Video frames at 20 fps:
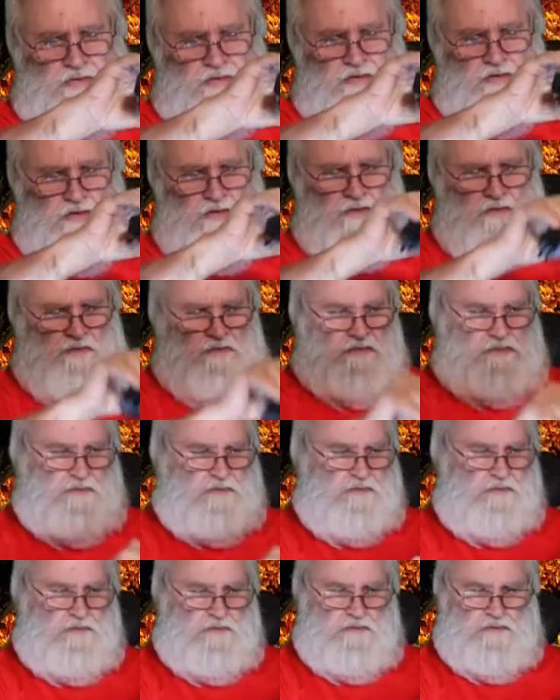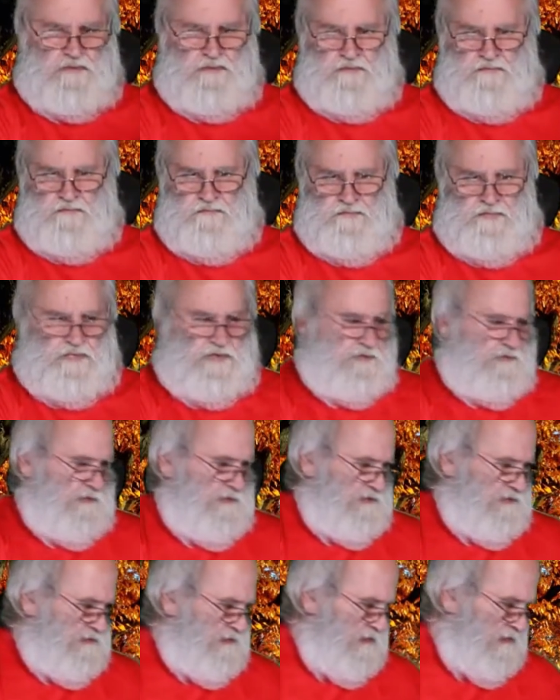Now, I'm
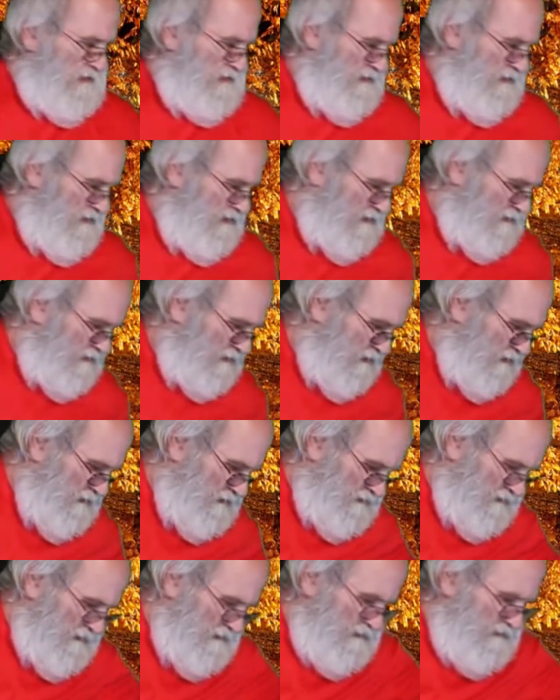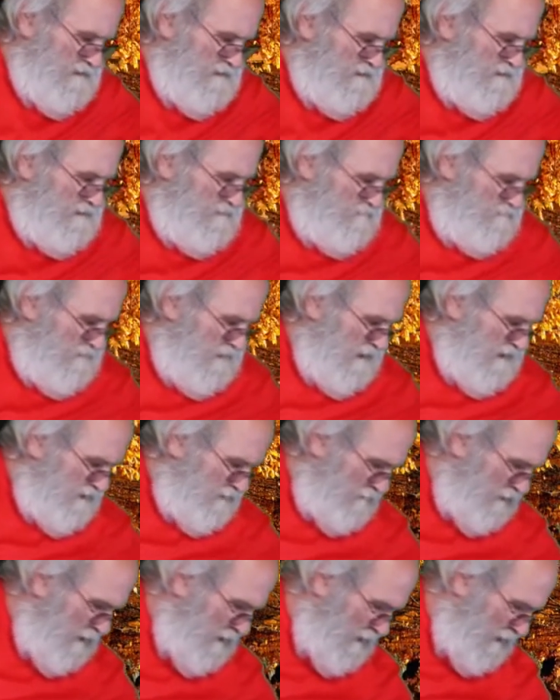going to tell you, this little dude
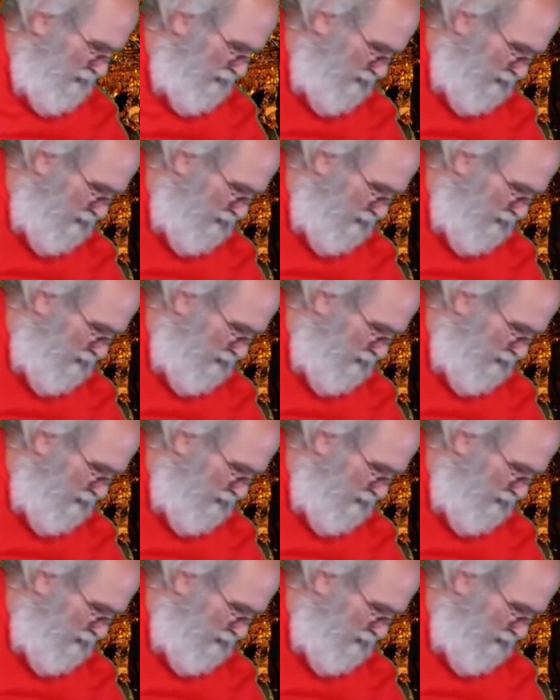is a pretty